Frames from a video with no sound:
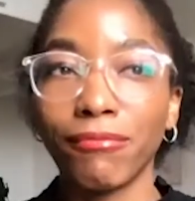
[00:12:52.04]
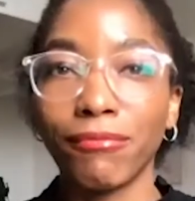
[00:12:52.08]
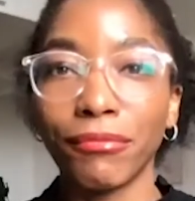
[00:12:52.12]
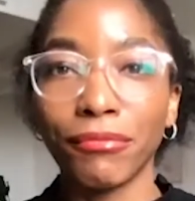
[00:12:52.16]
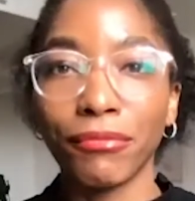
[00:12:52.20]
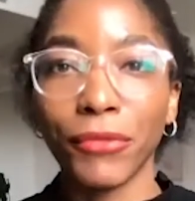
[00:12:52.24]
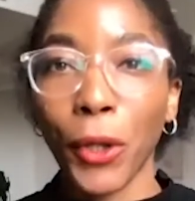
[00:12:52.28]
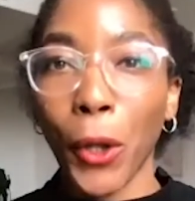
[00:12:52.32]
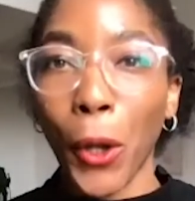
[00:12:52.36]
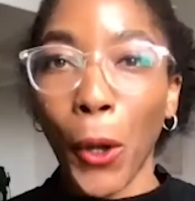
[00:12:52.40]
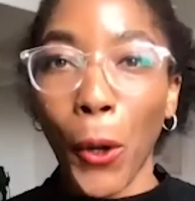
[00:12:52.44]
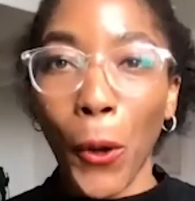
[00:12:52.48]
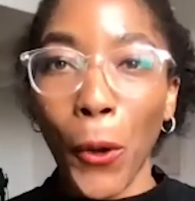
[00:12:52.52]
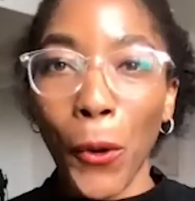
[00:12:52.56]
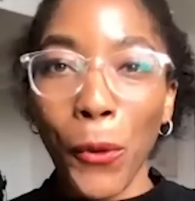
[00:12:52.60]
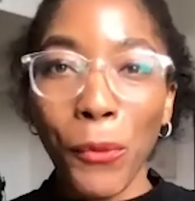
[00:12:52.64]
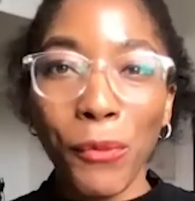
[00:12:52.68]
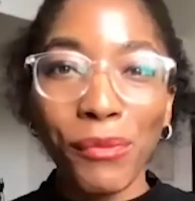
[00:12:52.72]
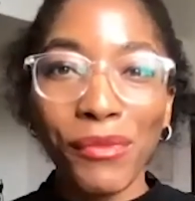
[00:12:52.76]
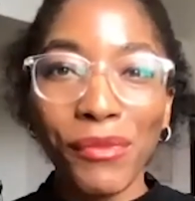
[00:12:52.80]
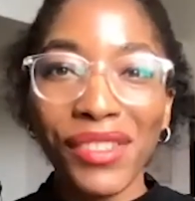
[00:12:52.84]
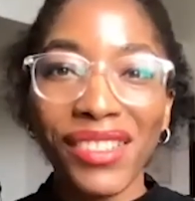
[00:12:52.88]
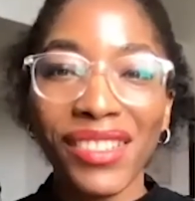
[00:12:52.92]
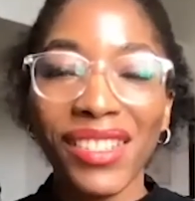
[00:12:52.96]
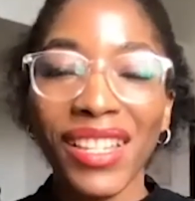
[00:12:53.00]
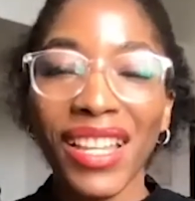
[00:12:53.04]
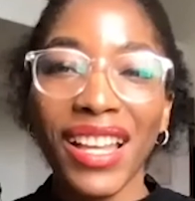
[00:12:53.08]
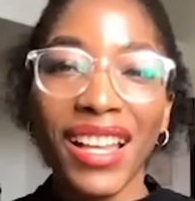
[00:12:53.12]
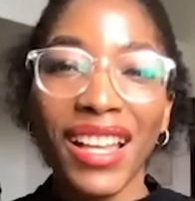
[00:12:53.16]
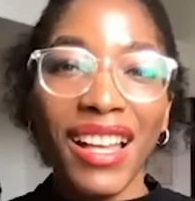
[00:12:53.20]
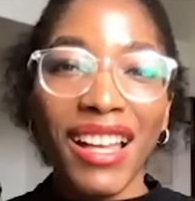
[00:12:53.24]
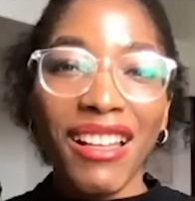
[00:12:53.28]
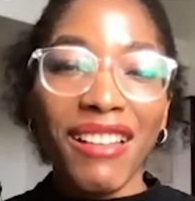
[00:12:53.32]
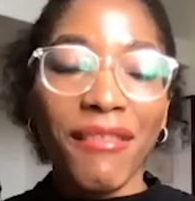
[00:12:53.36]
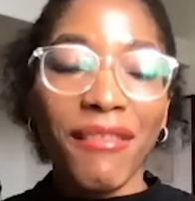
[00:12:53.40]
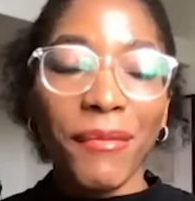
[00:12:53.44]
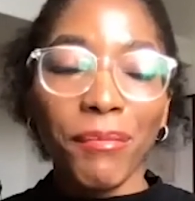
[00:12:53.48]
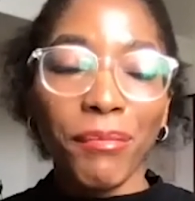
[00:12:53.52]
homes,
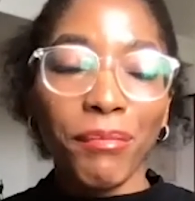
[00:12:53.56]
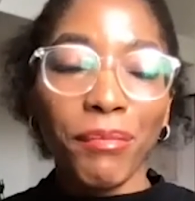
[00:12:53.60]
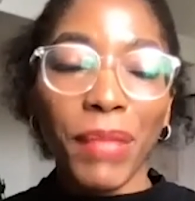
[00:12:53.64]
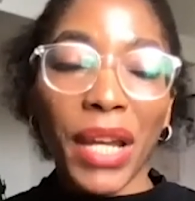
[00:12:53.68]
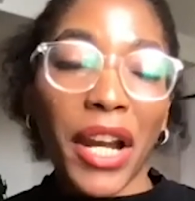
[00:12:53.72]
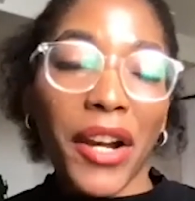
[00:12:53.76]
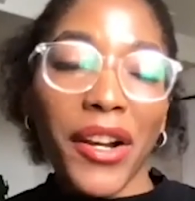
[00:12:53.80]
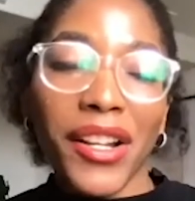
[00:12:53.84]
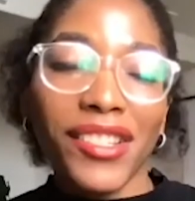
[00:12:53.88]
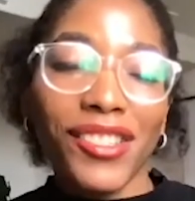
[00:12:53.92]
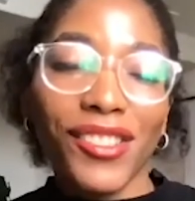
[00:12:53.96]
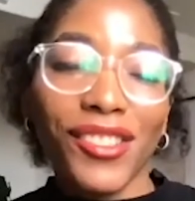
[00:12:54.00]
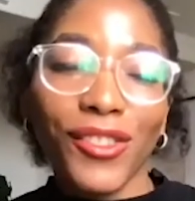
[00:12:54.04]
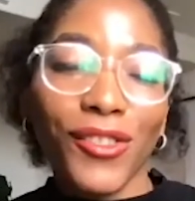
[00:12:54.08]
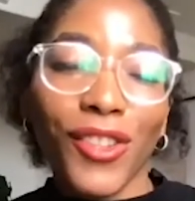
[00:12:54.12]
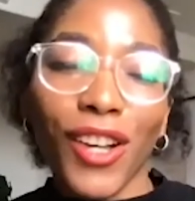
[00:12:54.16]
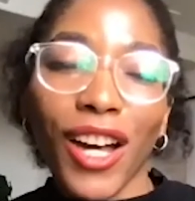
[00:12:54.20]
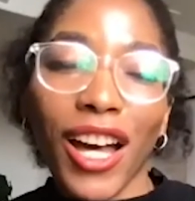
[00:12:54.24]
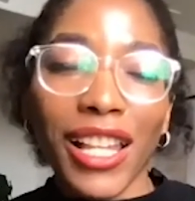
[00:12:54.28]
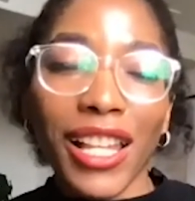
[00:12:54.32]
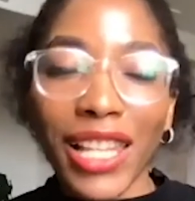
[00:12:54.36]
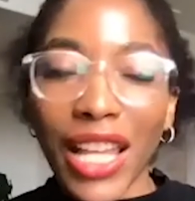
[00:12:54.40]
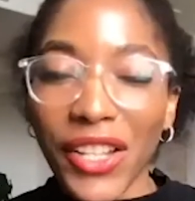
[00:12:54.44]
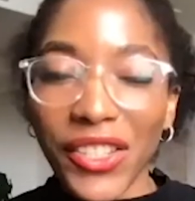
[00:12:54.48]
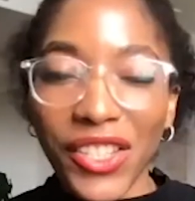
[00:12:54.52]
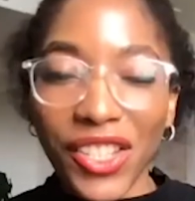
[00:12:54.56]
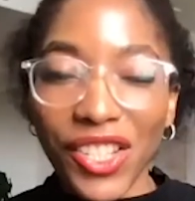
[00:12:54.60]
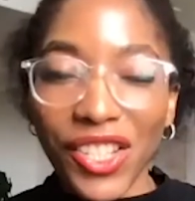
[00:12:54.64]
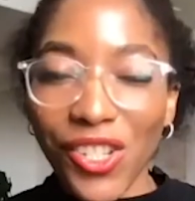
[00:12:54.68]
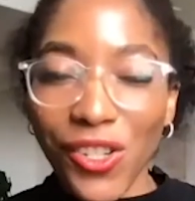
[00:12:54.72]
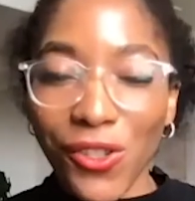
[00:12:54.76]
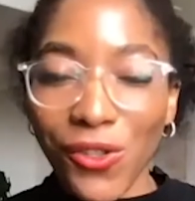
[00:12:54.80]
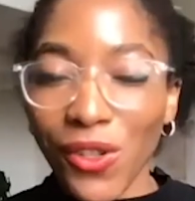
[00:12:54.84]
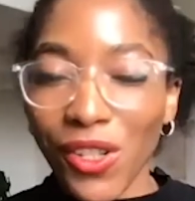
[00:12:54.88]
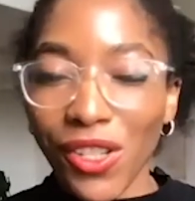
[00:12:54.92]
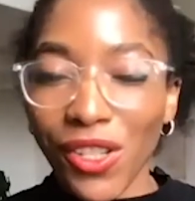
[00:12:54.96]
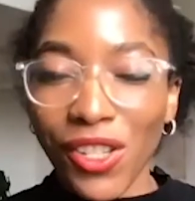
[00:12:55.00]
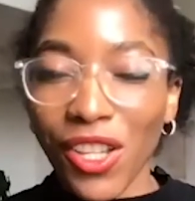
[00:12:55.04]
parents do not allow their children,